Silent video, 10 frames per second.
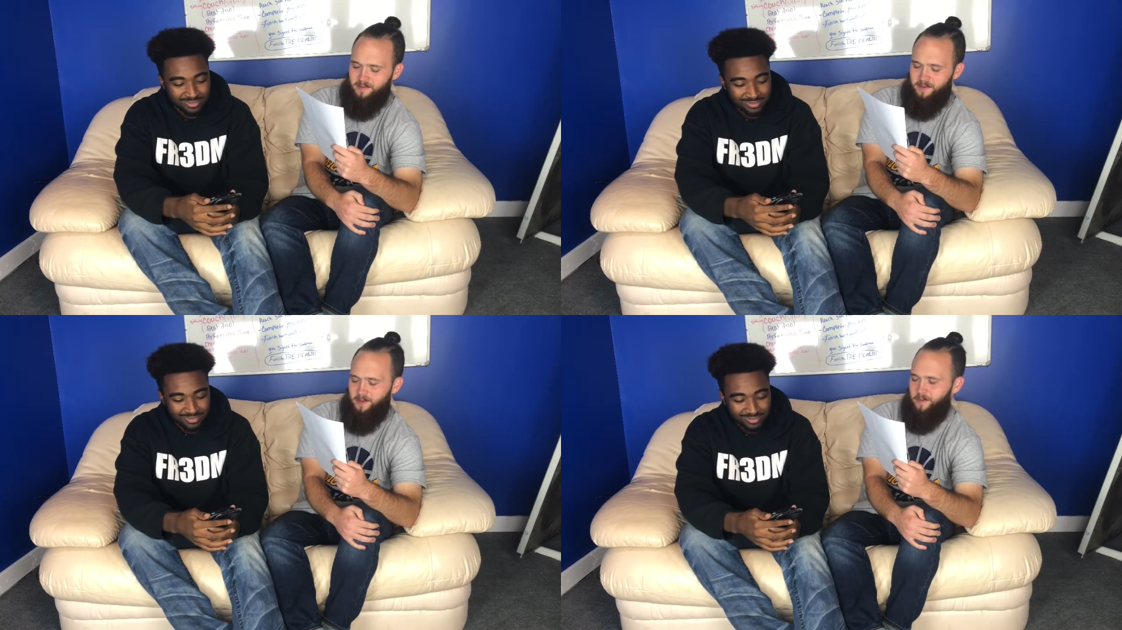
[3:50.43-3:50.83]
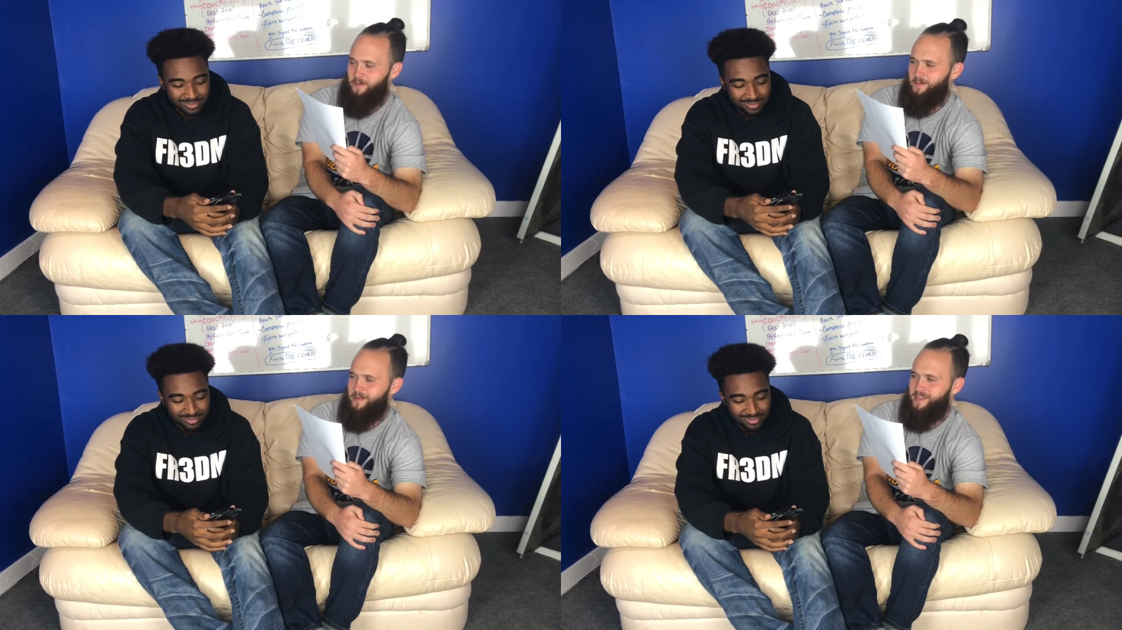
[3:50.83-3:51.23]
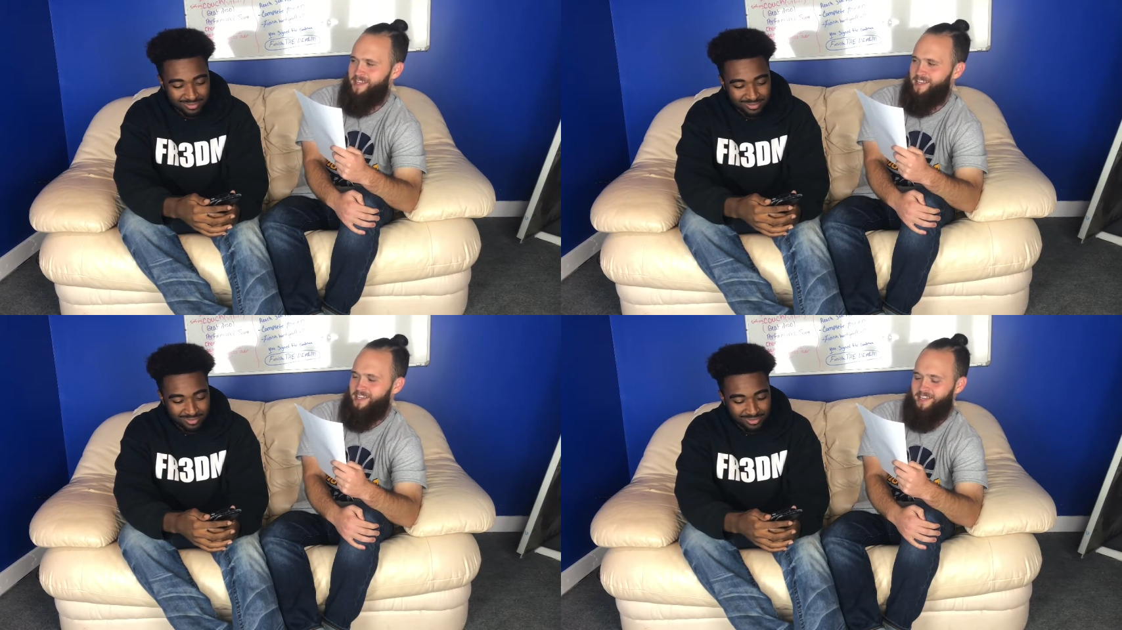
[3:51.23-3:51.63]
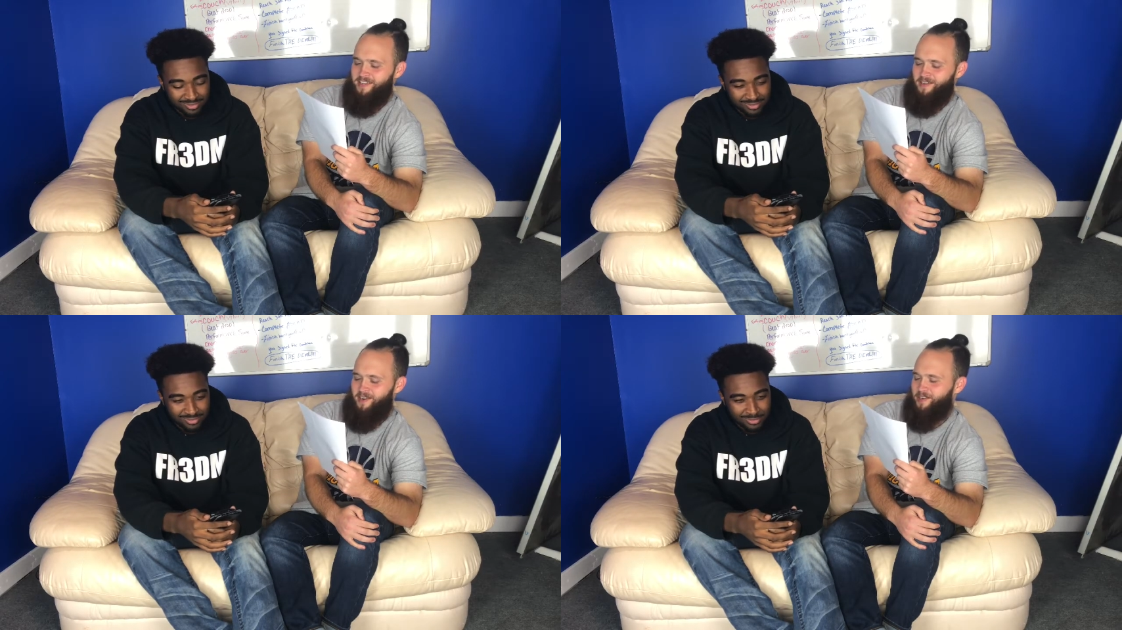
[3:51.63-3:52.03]
Speaker 1: No.
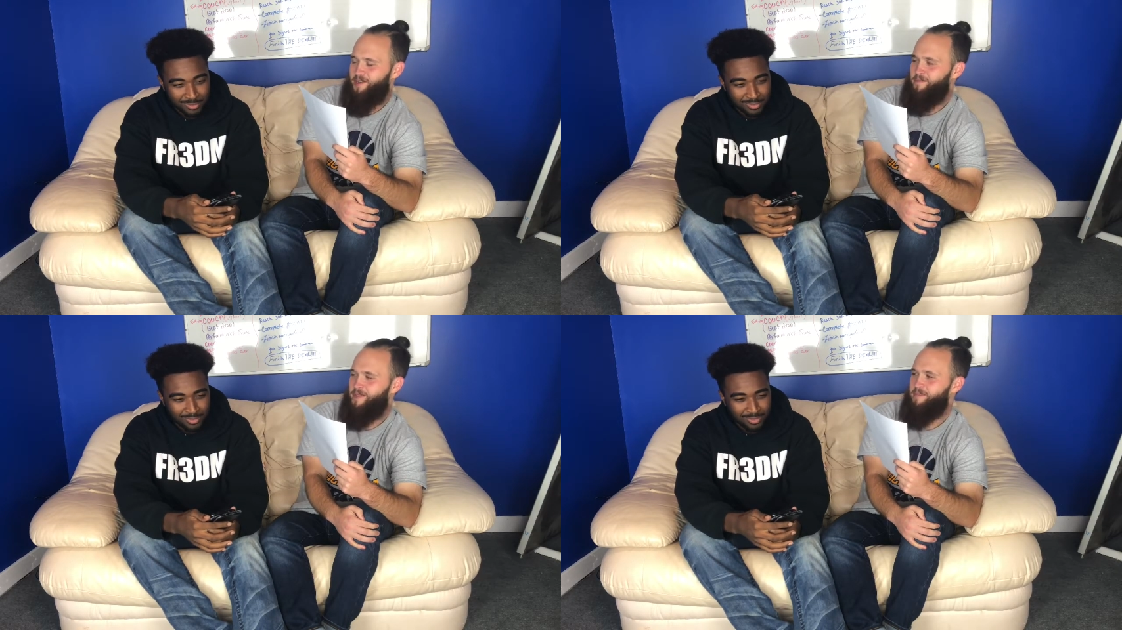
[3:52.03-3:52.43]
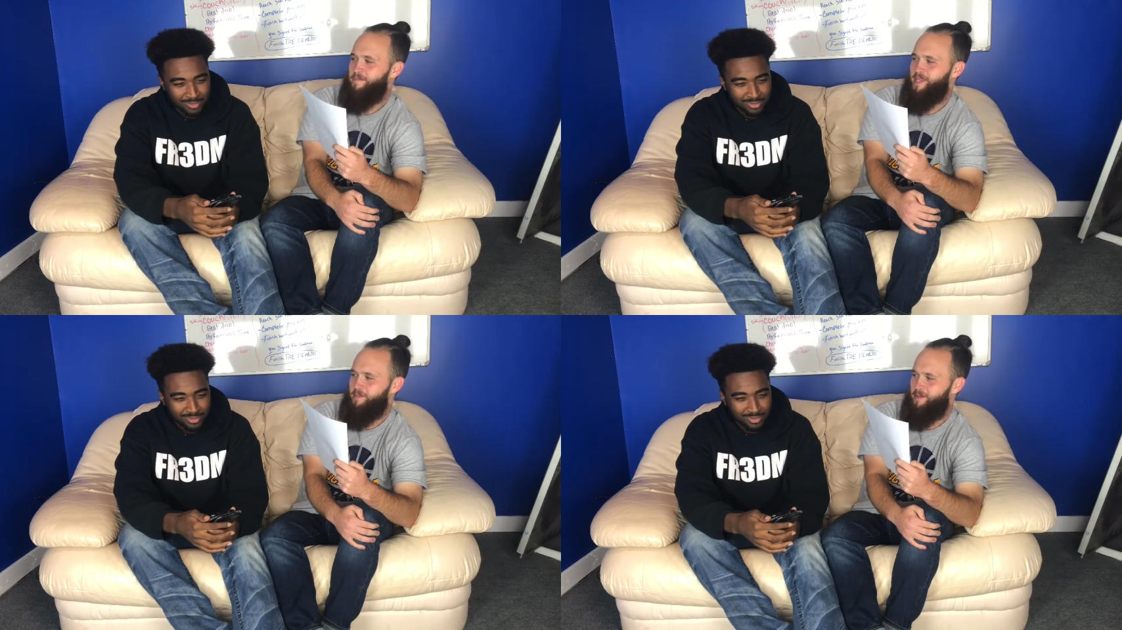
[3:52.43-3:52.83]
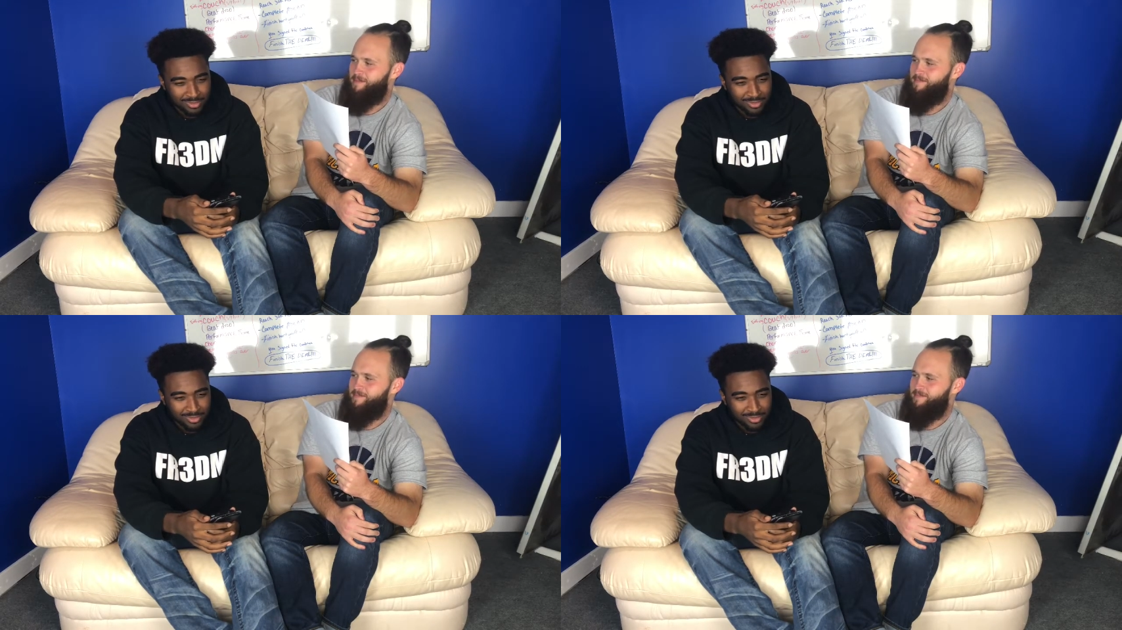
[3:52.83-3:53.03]
Cargo beep beep.